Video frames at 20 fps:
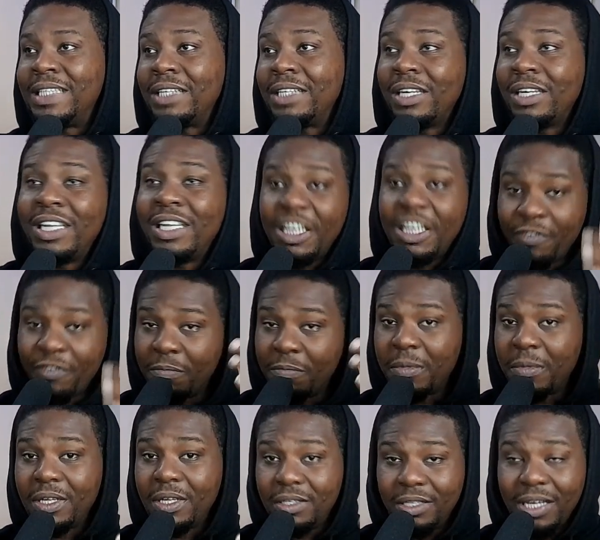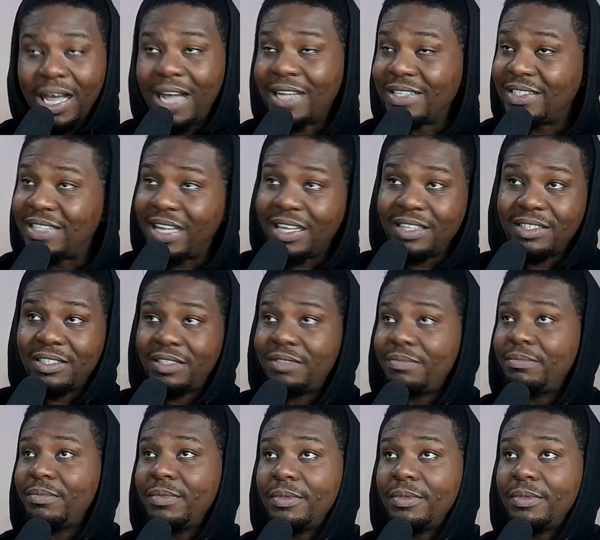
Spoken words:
actually giving me the answers.